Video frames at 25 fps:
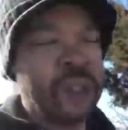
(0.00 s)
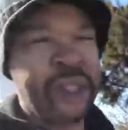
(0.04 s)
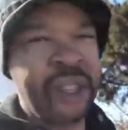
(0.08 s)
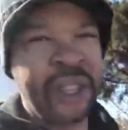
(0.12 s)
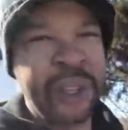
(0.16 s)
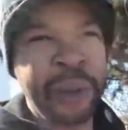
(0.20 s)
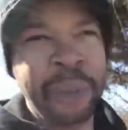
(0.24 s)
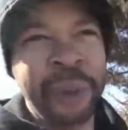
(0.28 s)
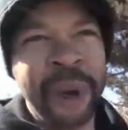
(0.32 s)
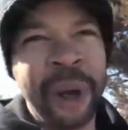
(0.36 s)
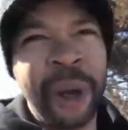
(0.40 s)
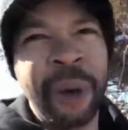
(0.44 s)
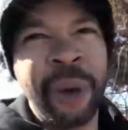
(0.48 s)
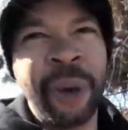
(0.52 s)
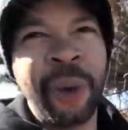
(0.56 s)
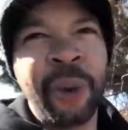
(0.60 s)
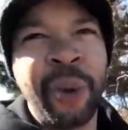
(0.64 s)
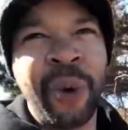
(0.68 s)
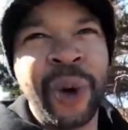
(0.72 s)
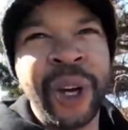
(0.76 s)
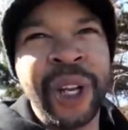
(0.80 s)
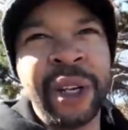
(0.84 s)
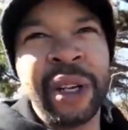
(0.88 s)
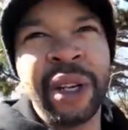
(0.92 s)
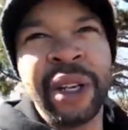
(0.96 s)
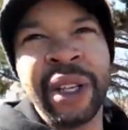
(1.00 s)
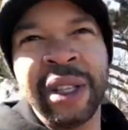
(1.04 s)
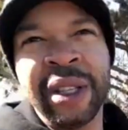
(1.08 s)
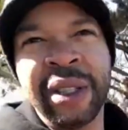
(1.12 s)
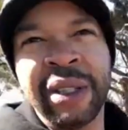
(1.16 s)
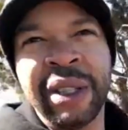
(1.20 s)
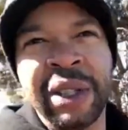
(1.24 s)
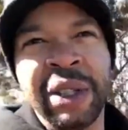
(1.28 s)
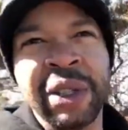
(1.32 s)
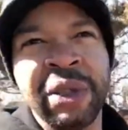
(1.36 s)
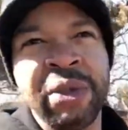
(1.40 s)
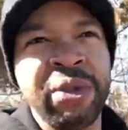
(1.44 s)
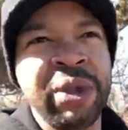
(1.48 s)
Think about what it
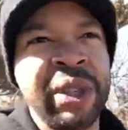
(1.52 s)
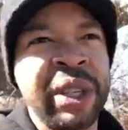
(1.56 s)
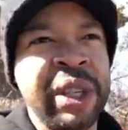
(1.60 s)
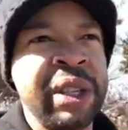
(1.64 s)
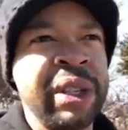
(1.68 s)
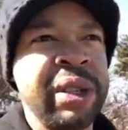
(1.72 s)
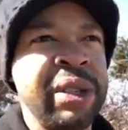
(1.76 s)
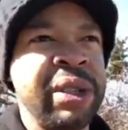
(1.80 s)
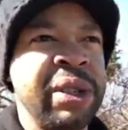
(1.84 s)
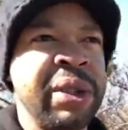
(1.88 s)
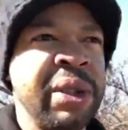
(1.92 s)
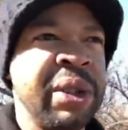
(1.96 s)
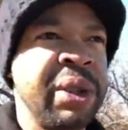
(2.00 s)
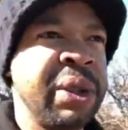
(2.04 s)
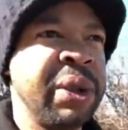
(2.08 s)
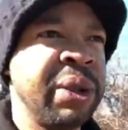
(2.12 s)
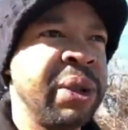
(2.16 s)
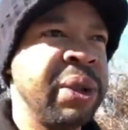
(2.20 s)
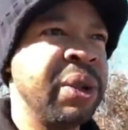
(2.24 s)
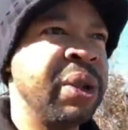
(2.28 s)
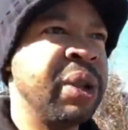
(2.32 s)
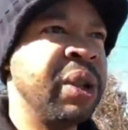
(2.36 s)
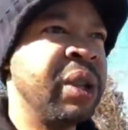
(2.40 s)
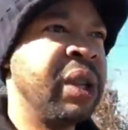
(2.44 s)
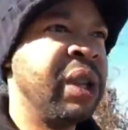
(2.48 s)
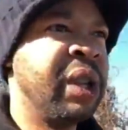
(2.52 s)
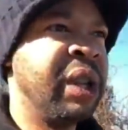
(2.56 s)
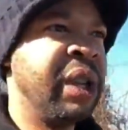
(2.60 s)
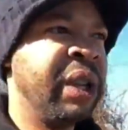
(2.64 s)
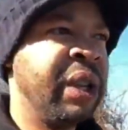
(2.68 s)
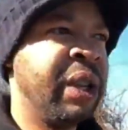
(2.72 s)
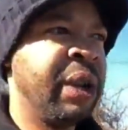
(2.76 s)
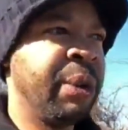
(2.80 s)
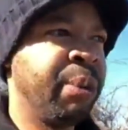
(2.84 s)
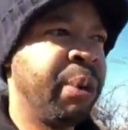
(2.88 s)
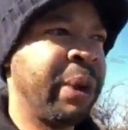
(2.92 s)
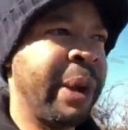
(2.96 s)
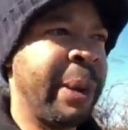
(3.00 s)
is that you needed to do
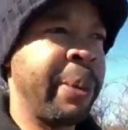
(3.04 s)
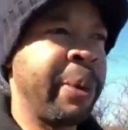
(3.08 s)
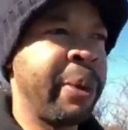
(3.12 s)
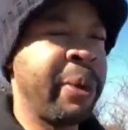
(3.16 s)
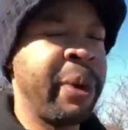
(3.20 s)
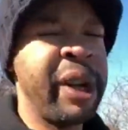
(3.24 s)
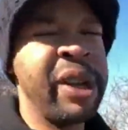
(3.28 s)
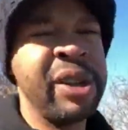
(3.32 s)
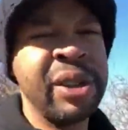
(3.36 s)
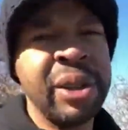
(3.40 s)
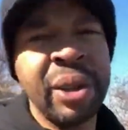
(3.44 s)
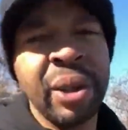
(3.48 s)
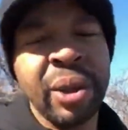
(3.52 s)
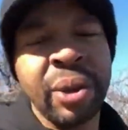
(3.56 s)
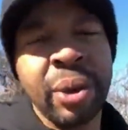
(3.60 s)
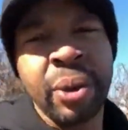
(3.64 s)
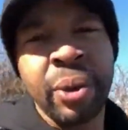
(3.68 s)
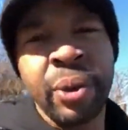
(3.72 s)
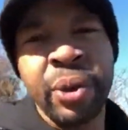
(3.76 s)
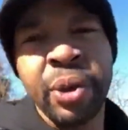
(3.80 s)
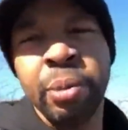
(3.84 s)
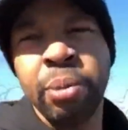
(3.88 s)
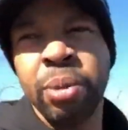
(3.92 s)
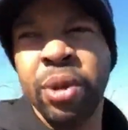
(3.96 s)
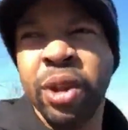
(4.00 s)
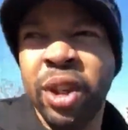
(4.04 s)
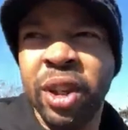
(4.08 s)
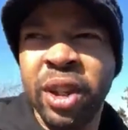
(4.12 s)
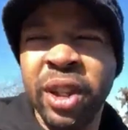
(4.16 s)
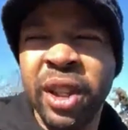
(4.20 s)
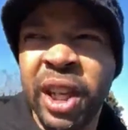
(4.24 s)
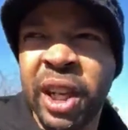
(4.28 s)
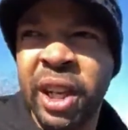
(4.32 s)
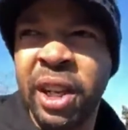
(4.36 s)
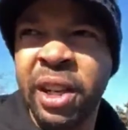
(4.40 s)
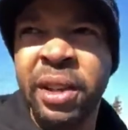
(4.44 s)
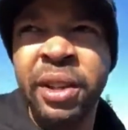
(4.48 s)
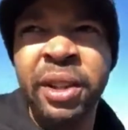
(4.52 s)
in preparation to throwing the ball
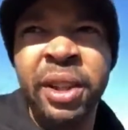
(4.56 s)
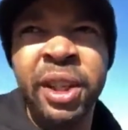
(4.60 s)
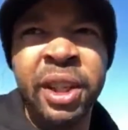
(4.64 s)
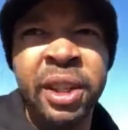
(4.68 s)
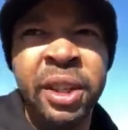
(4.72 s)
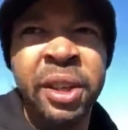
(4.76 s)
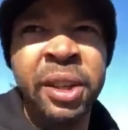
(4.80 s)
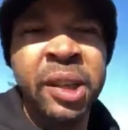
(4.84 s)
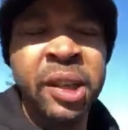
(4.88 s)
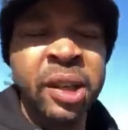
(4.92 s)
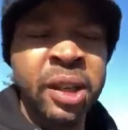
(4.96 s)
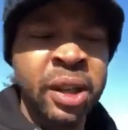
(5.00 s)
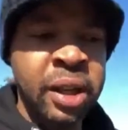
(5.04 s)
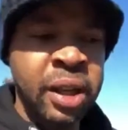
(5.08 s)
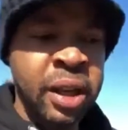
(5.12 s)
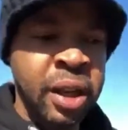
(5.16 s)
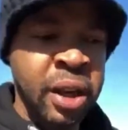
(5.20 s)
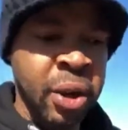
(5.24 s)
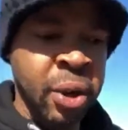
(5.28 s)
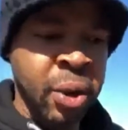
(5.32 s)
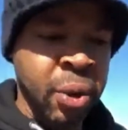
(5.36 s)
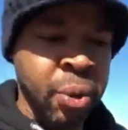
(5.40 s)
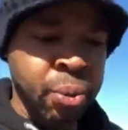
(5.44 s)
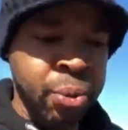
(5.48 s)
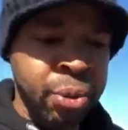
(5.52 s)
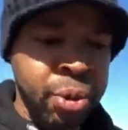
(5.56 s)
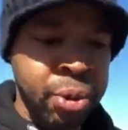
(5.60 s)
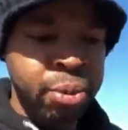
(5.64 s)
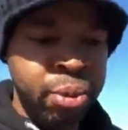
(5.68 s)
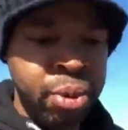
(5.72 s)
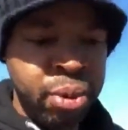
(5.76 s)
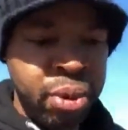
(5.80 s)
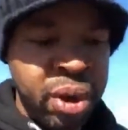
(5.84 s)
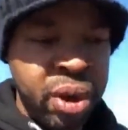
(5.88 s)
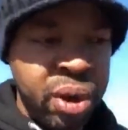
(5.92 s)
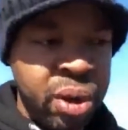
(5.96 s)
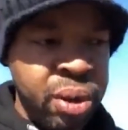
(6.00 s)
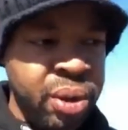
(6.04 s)
down there.
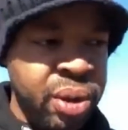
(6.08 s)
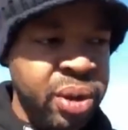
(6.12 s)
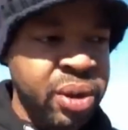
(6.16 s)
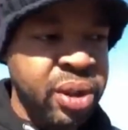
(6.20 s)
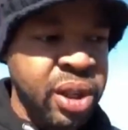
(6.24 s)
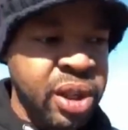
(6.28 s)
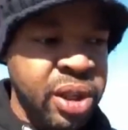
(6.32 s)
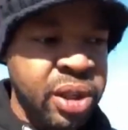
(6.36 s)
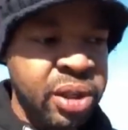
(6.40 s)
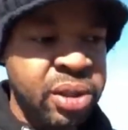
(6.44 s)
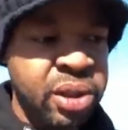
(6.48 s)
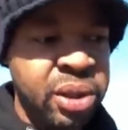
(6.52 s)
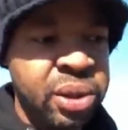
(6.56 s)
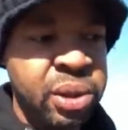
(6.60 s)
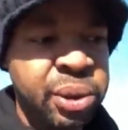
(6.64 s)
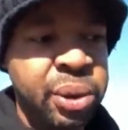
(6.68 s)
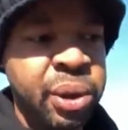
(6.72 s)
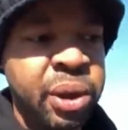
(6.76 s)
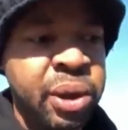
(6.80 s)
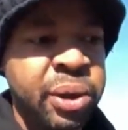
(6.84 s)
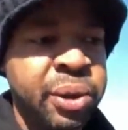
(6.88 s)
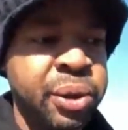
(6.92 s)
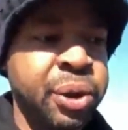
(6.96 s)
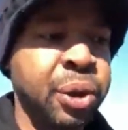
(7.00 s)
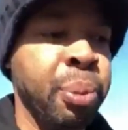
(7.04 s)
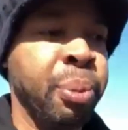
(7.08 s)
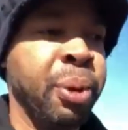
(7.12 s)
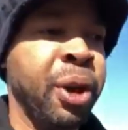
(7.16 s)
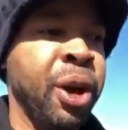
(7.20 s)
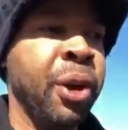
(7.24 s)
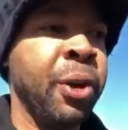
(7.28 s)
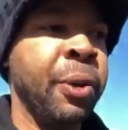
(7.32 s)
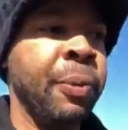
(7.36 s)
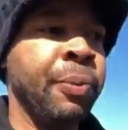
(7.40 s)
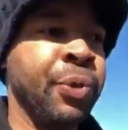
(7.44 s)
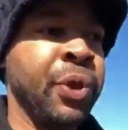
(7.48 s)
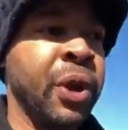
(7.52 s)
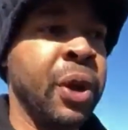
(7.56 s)
Remember all the things that you learned
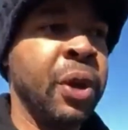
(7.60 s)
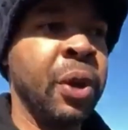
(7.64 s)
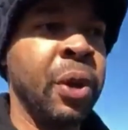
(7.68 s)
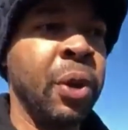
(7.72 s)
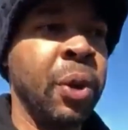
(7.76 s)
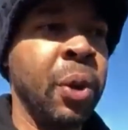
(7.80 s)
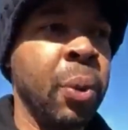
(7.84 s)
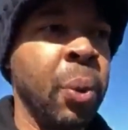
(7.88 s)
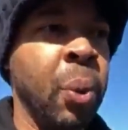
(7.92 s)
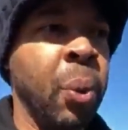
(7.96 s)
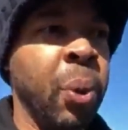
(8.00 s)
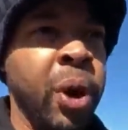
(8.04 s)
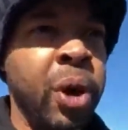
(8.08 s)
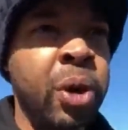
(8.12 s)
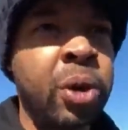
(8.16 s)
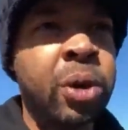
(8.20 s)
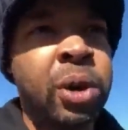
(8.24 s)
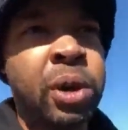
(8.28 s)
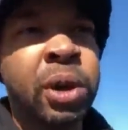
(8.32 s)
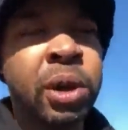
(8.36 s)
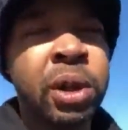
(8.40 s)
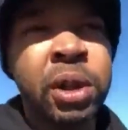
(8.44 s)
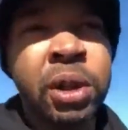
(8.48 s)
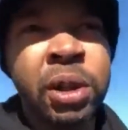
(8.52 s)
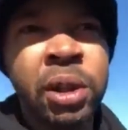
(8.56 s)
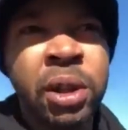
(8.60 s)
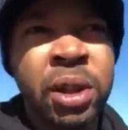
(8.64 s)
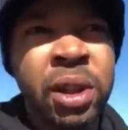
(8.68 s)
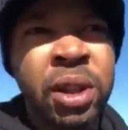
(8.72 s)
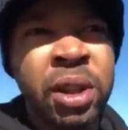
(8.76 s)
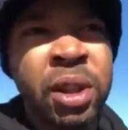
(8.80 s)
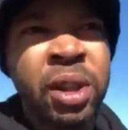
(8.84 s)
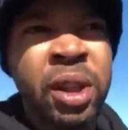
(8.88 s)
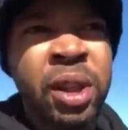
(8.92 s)
about where to look